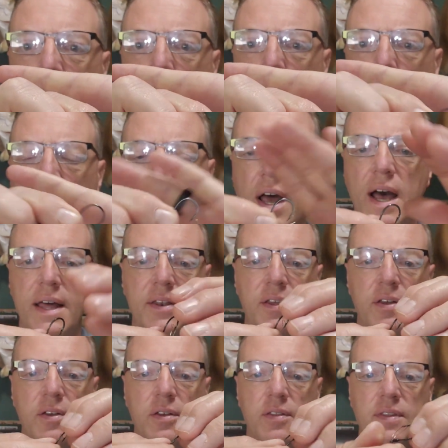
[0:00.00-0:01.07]
1/0.
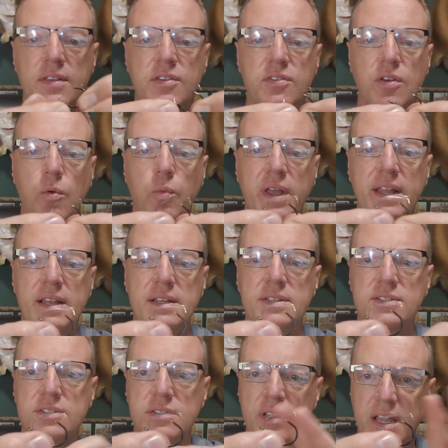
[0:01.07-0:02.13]
This is a
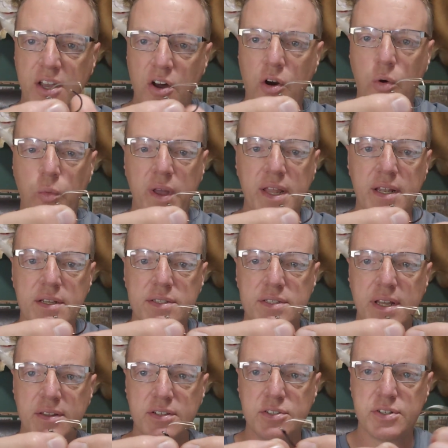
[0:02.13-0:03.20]
weedless. They call it weedless.
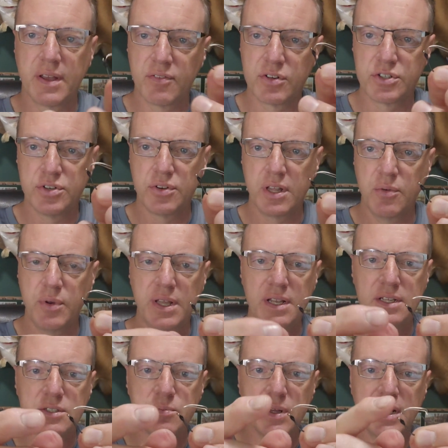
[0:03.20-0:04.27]
Nothing's ever truly
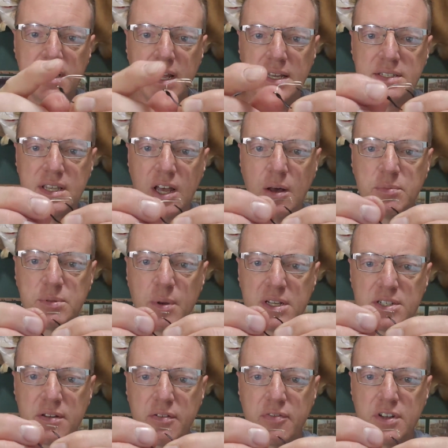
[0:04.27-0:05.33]
weedless, but it does help,
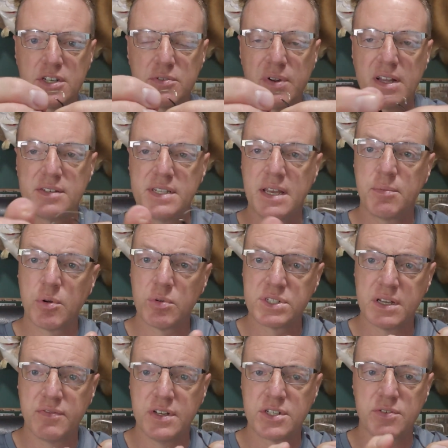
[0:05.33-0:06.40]
especially if you're fishing around timber, which I
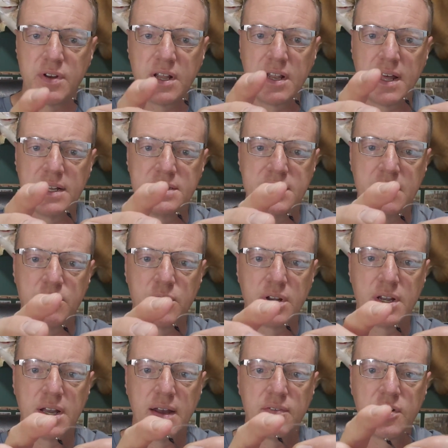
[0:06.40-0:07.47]
fish around a lot of timber and
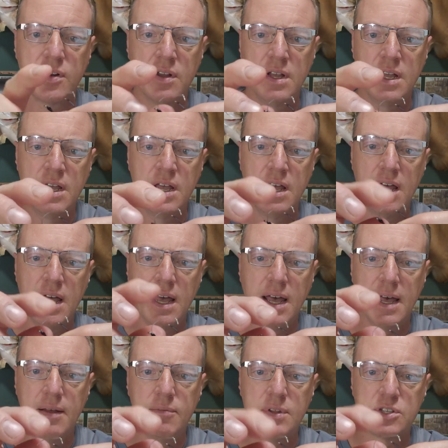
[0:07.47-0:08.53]
cover.
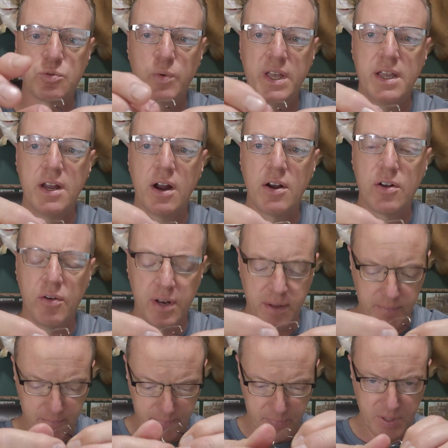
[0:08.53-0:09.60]
This weed guard on
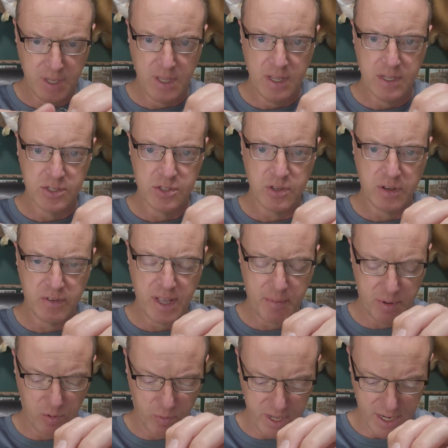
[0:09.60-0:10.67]
it. So I've got
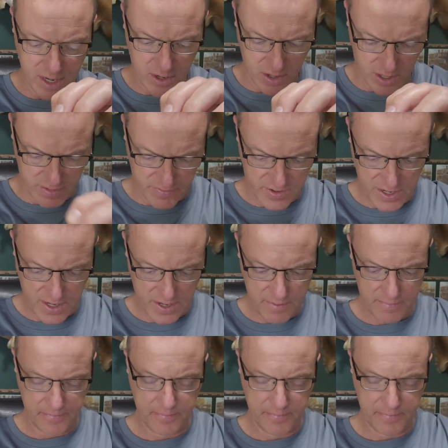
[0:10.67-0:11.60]
my weed guard off here.